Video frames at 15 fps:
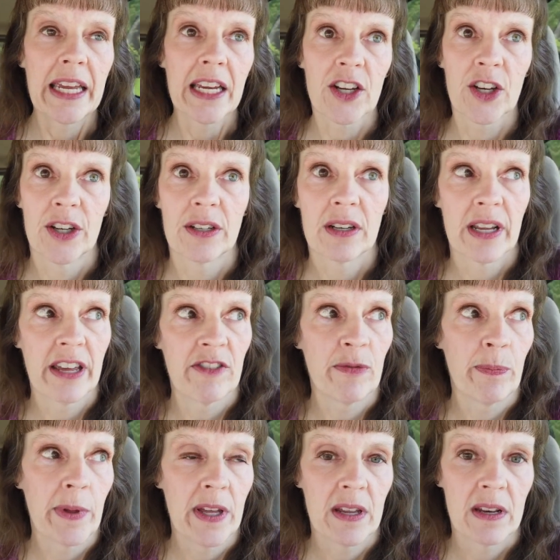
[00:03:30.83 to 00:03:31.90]
it couldn't
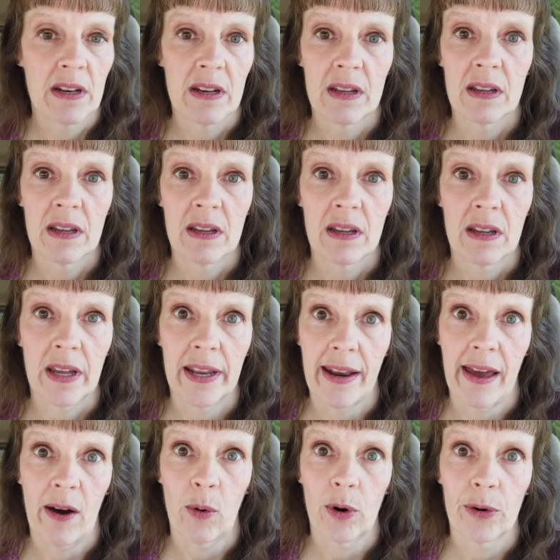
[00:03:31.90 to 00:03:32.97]
have been an
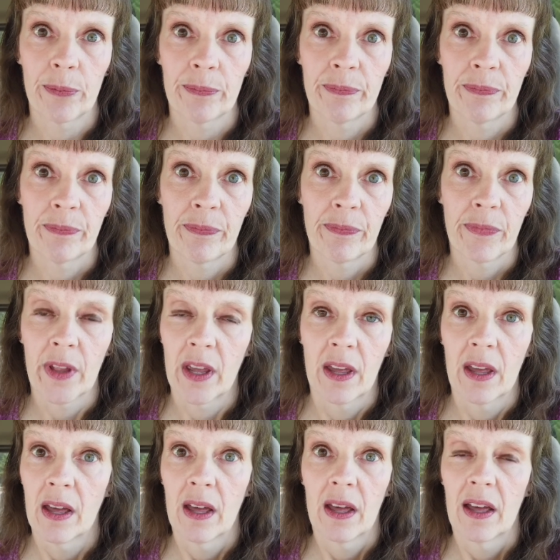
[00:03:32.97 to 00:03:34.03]
hour.
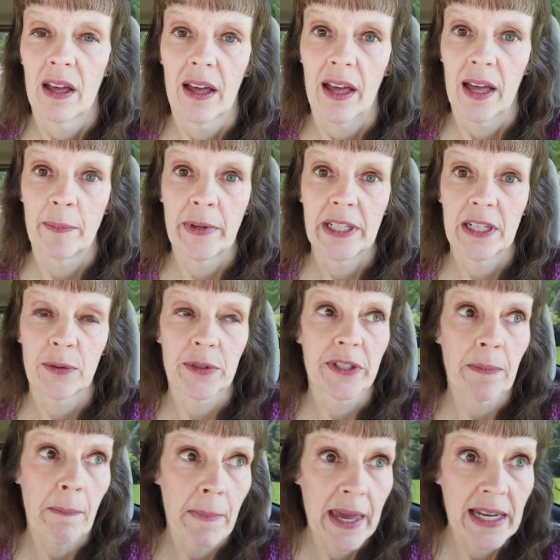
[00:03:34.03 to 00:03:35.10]
I mean, it was
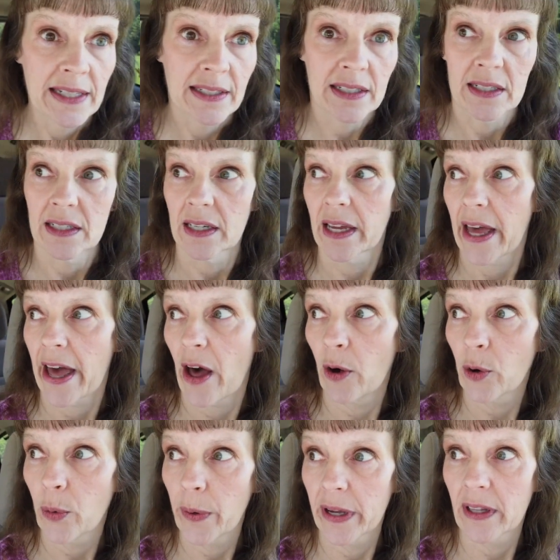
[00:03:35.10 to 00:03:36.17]
amazing
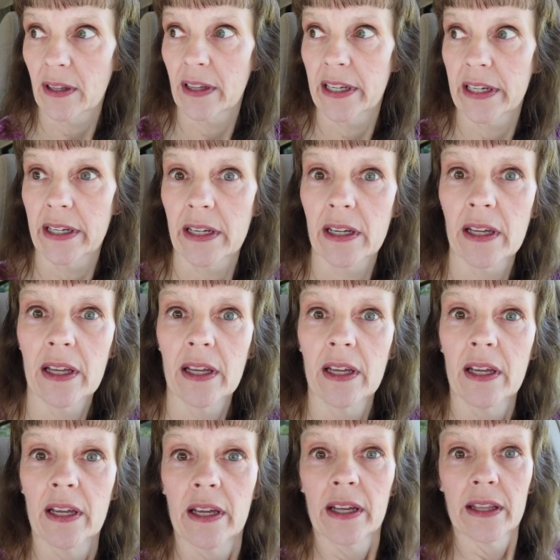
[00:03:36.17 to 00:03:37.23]
how quickly
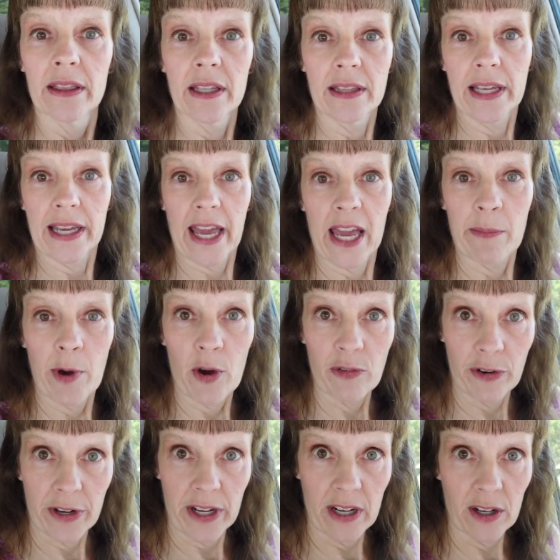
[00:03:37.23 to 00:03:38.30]
that they came
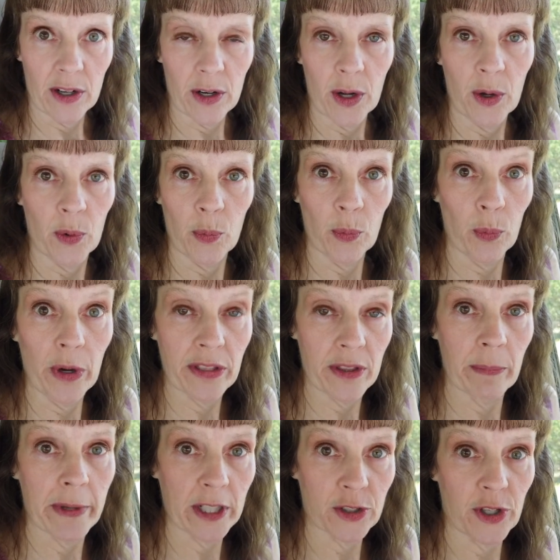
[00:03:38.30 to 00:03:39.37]
over here with
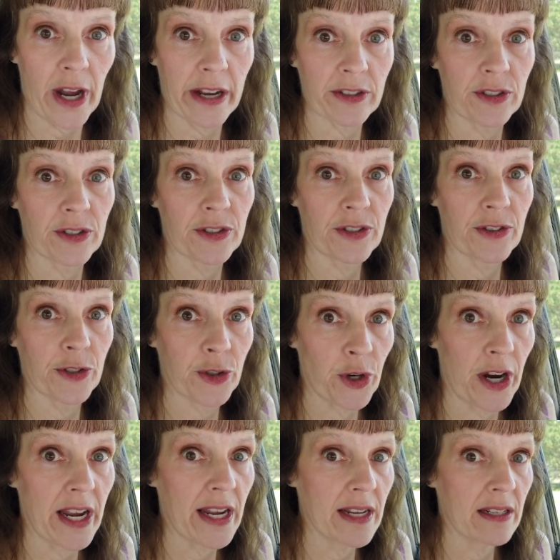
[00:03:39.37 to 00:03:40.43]
the big tractors, the
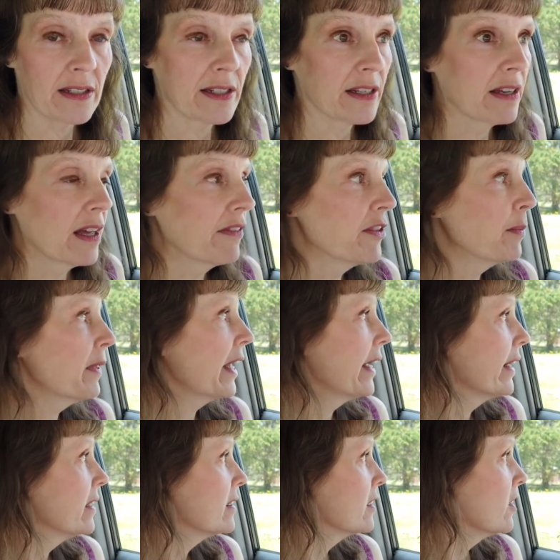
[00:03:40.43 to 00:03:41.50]
trays of the
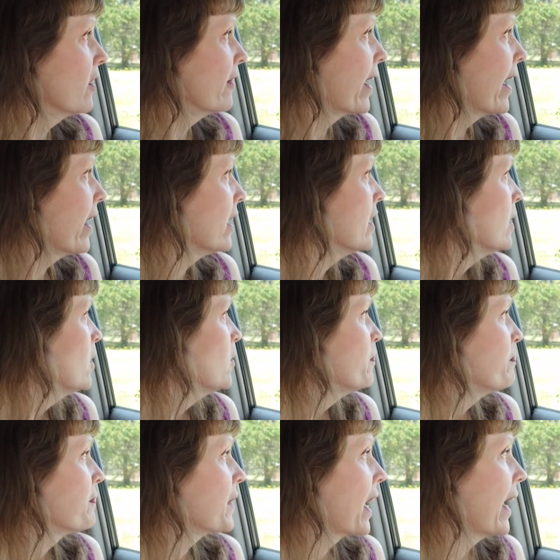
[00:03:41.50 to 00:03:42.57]
plants and all that,
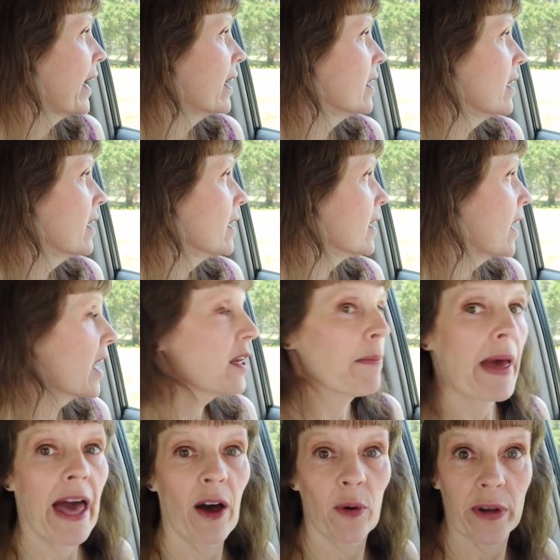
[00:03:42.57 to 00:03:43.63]
and got
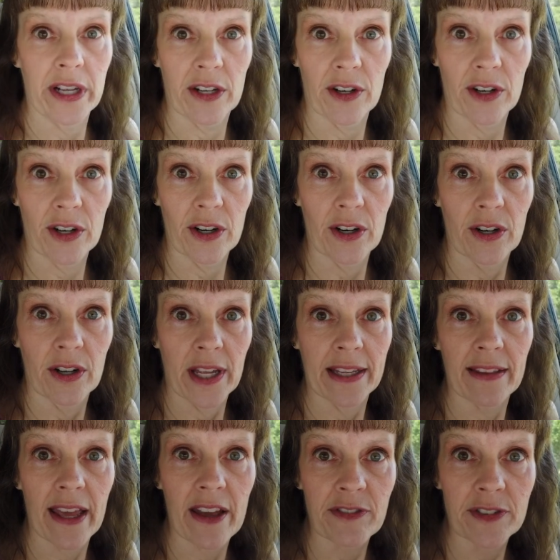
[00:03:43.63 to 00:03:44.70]
them out here
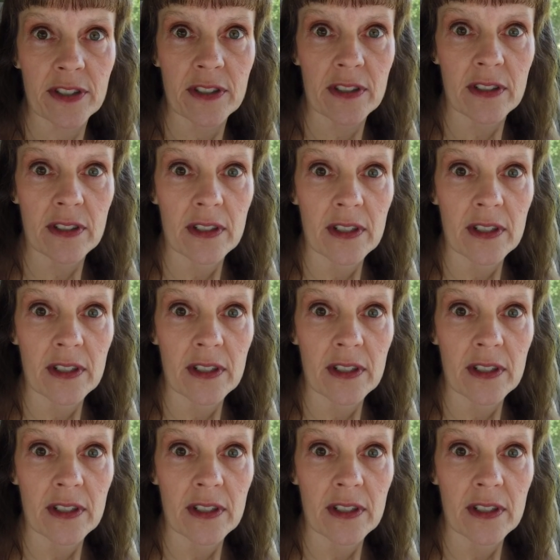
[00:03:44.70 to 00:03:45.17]
and left.